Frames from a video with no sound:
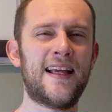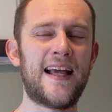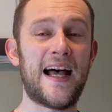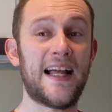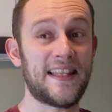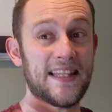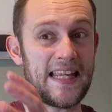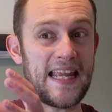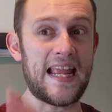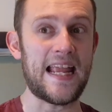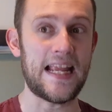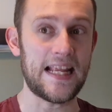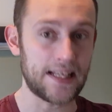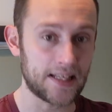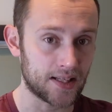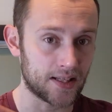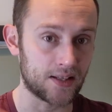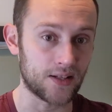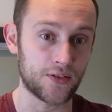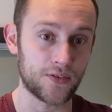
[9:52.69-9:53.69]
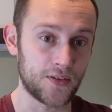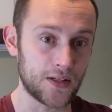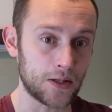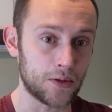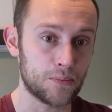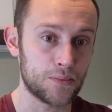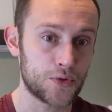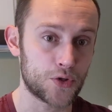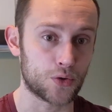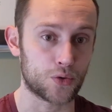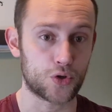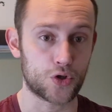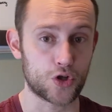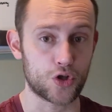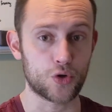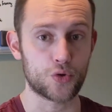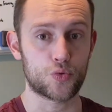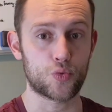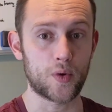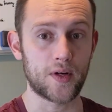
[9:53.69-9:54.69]
at the end of the film, so it
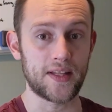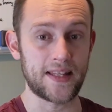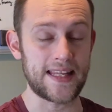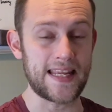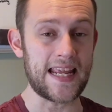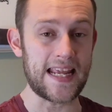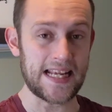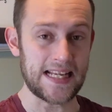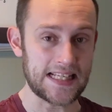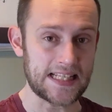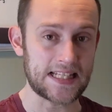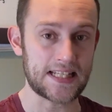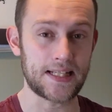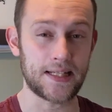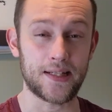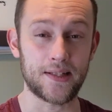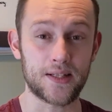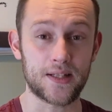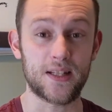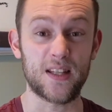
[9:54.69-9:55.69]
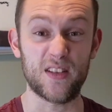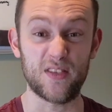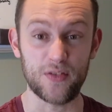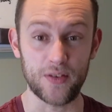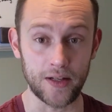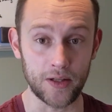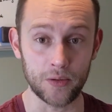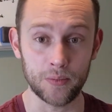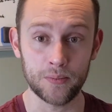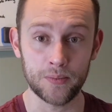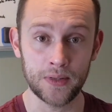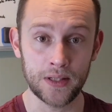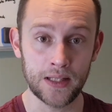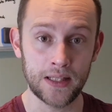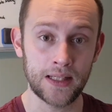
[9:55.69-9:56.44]
shows one of the end scenes of the film,